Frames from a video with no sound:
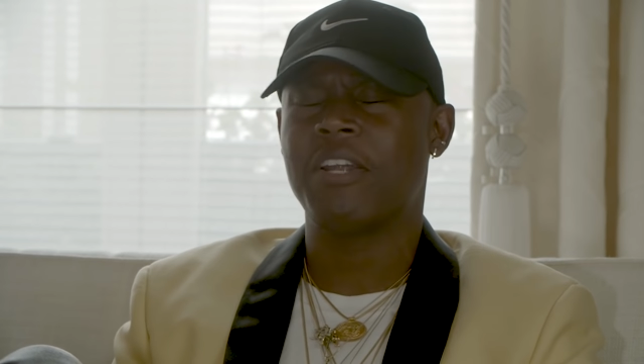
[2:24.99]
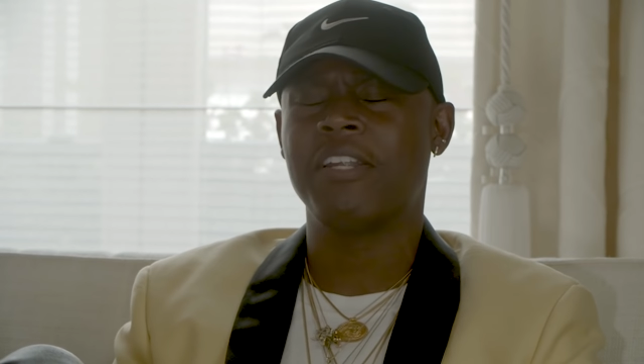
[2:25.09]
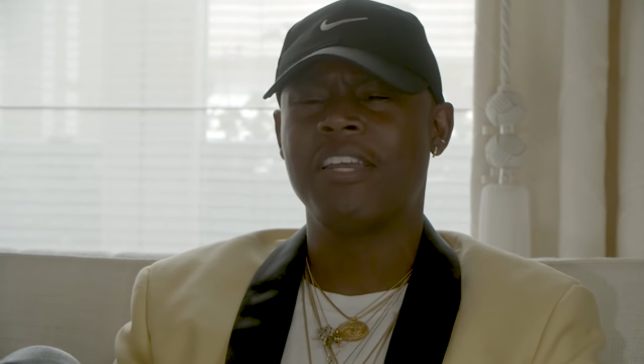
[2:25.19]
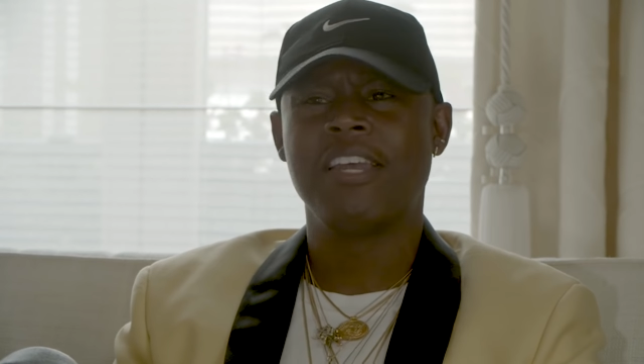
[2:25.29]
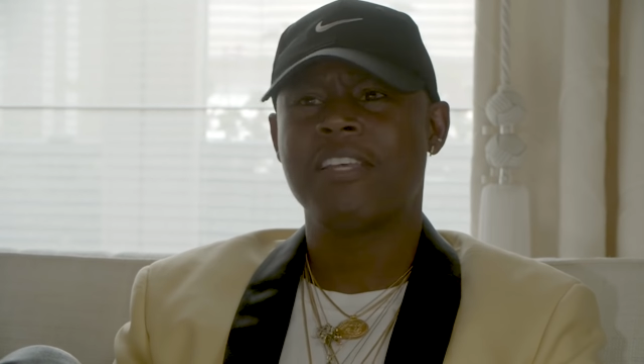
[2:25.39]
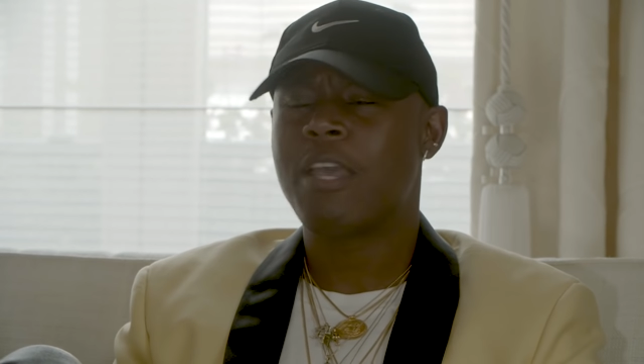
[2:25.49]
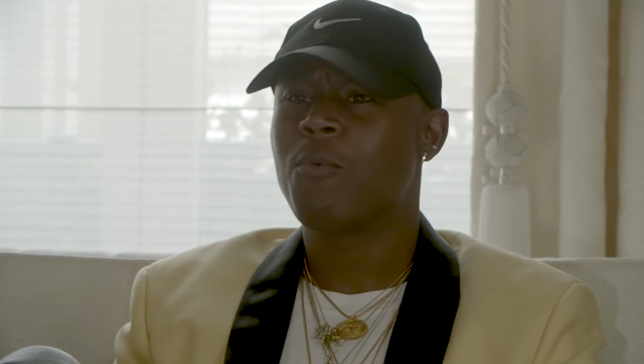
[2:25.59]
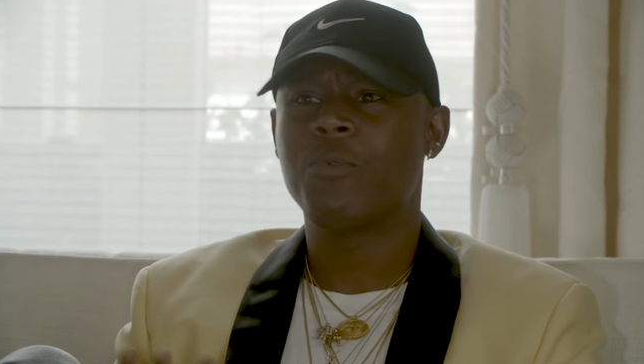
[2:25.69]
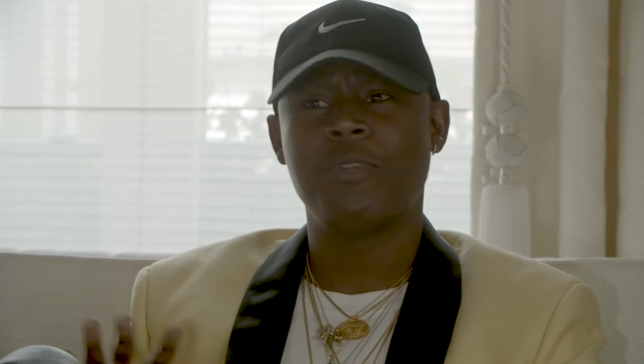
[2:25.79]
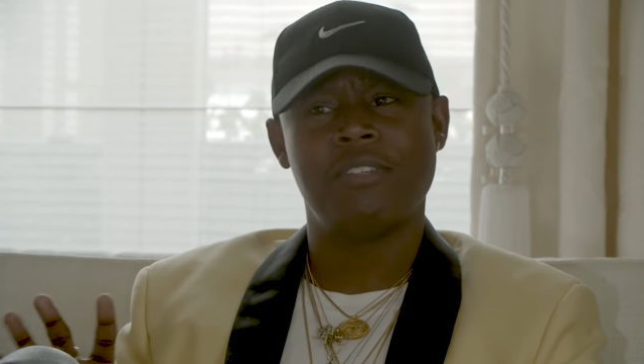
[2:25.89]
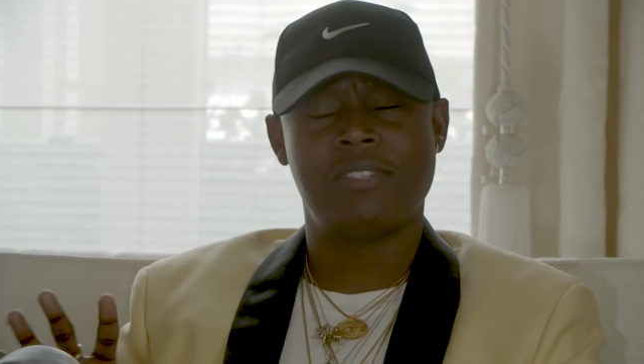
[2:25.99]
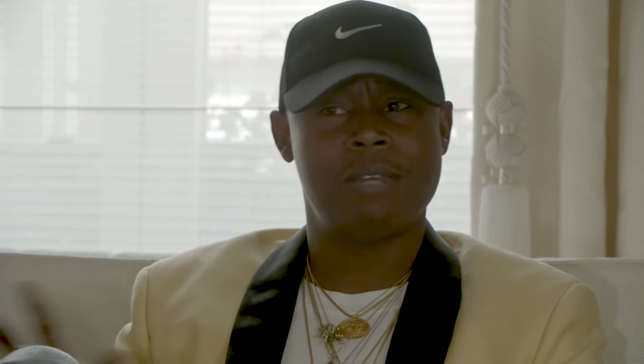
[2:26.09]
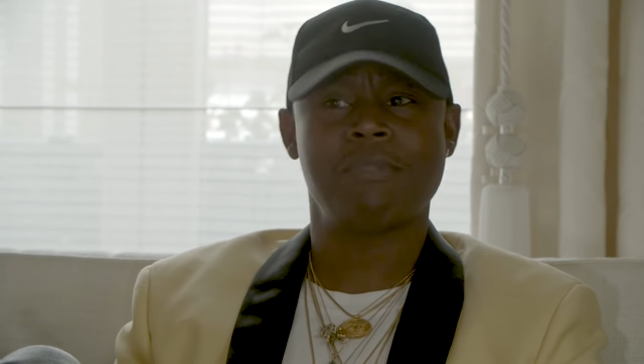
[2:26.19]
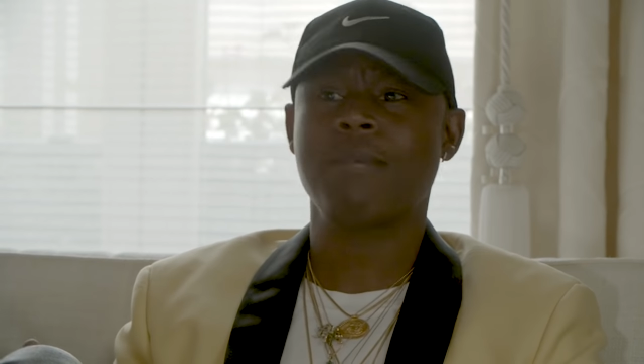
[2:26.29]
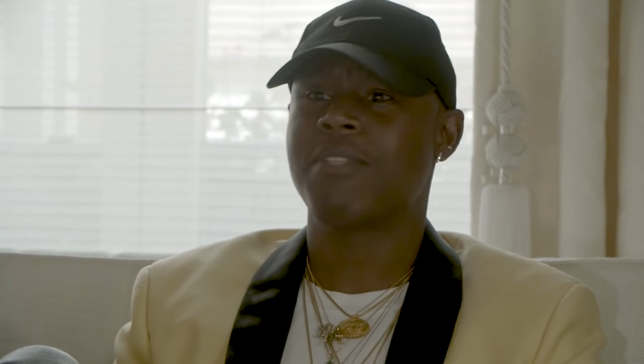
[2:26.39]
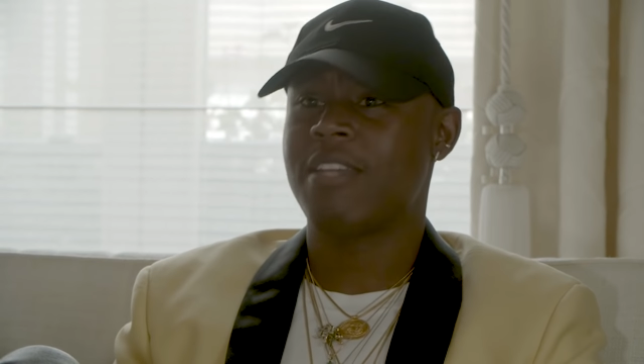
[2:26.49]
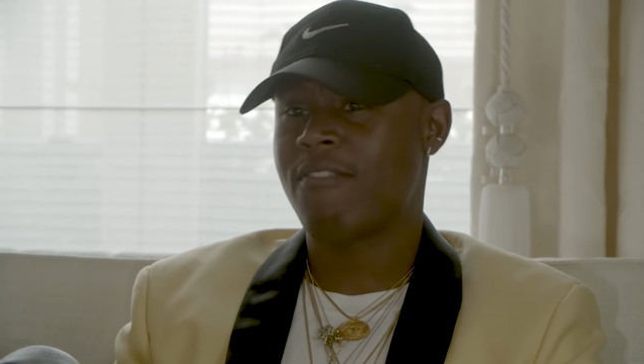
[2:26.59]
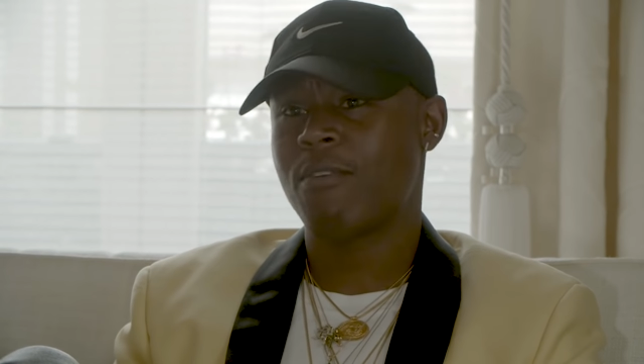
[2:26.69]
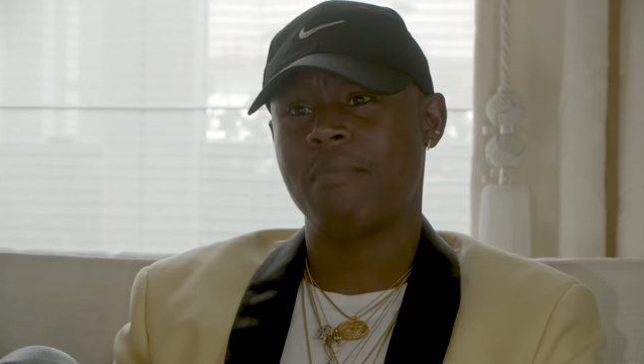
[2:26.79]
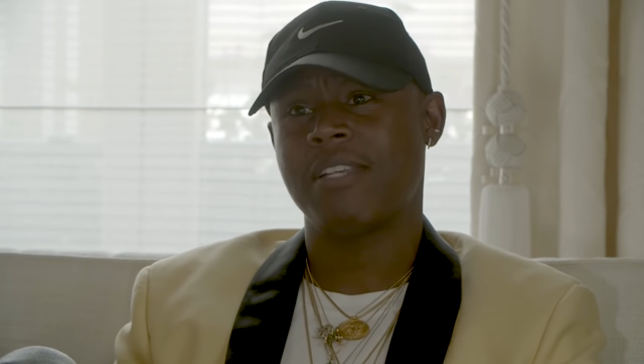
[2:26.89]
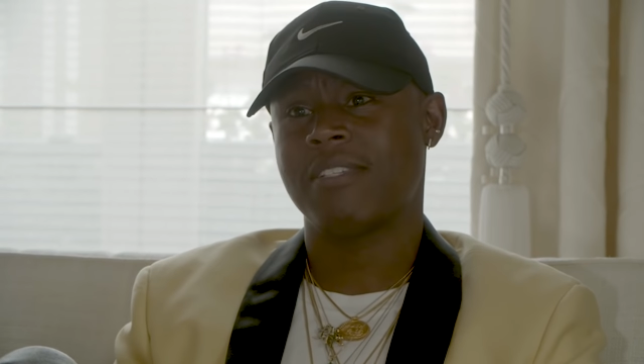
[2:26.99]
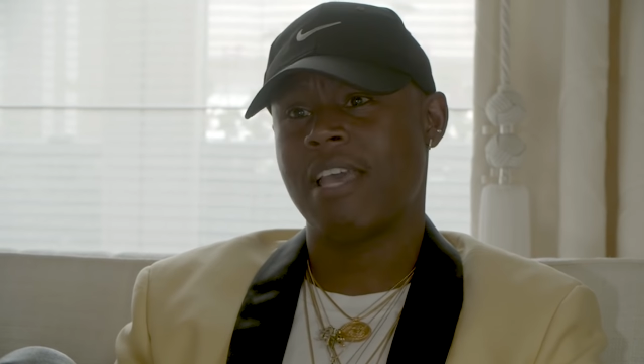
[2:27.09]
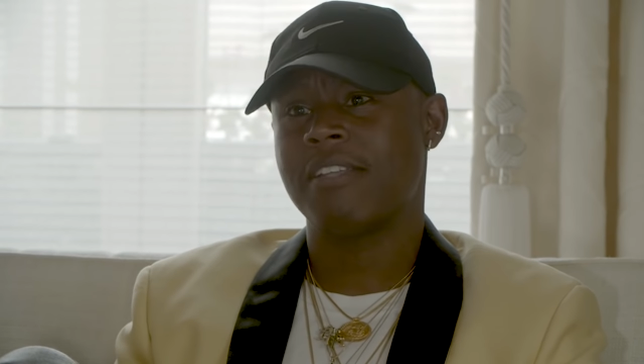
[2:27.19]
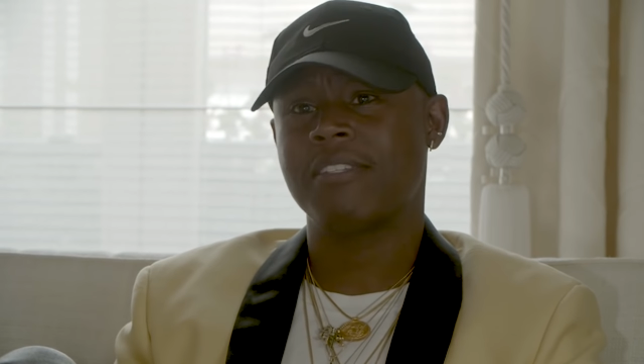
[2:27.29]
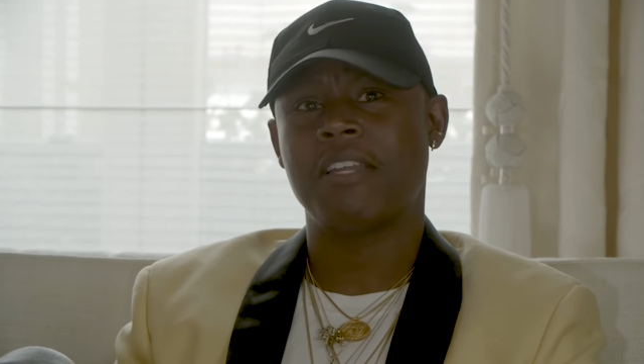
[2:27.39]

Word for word: And it will sometimes never make sense,